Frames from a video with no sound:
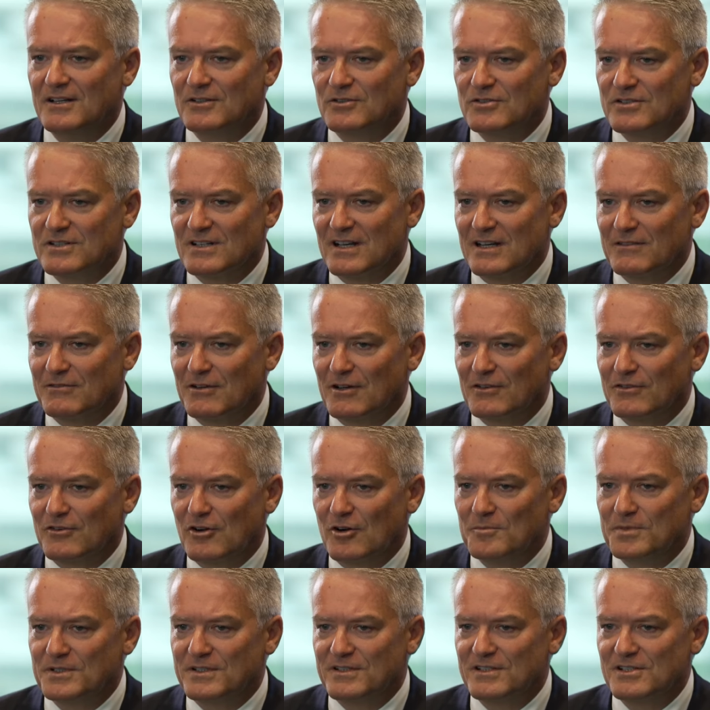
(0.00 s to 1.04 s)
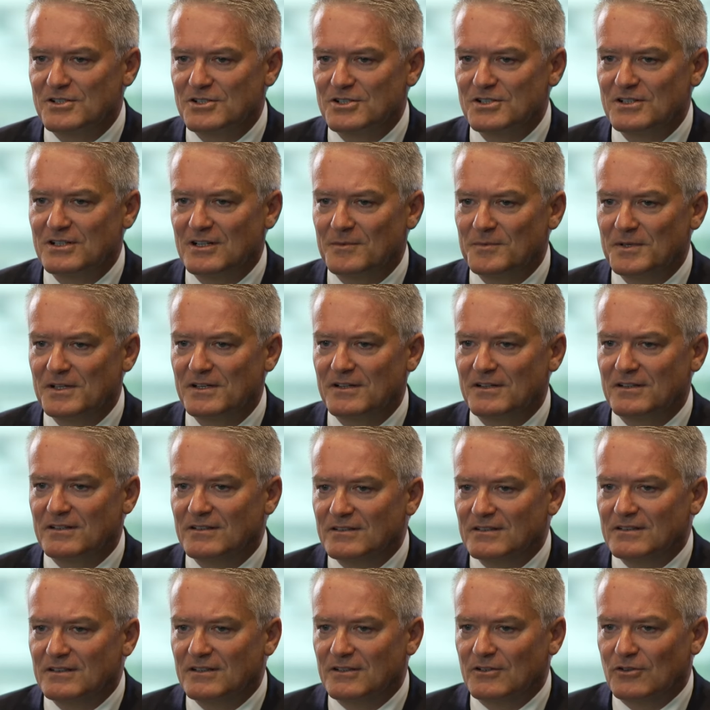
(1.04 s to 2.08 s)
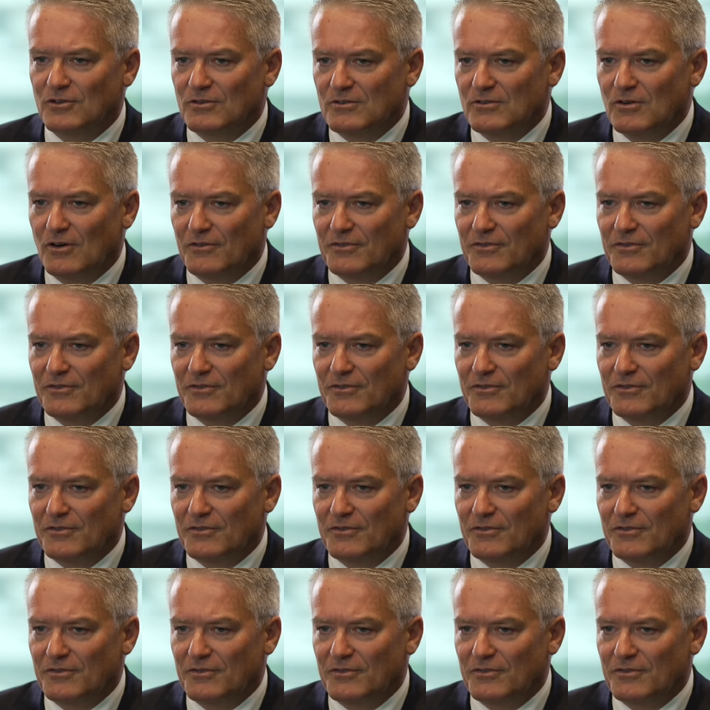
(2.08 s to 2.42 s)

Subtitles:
to the level of competition, I mean, you know,